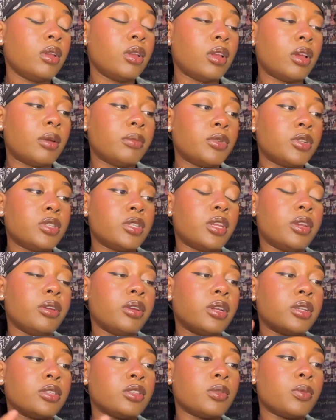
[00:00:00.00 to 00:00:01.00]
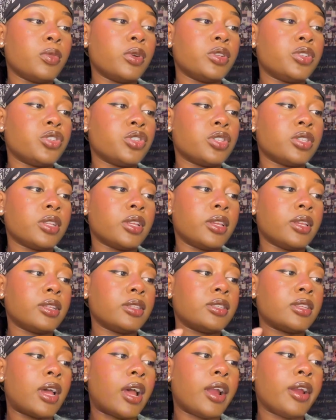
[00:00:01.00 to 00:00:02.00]
I'm just hearing someone just like
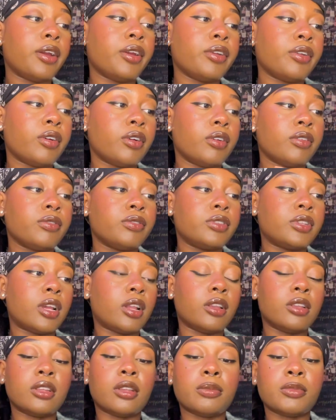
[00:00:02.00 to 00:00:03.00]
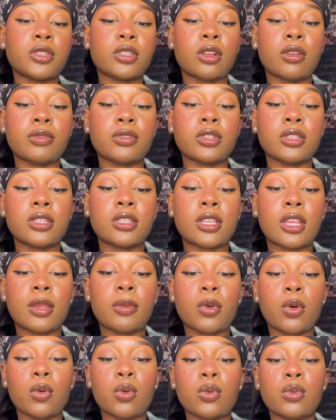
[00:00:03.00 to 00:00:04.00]
tired of telling themselves the
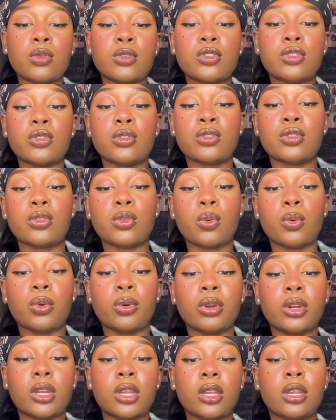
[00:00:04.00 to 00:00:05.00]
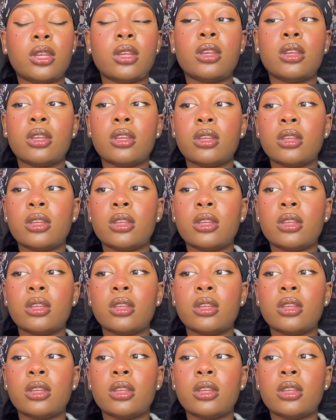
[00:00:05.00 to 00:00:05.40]
same old story.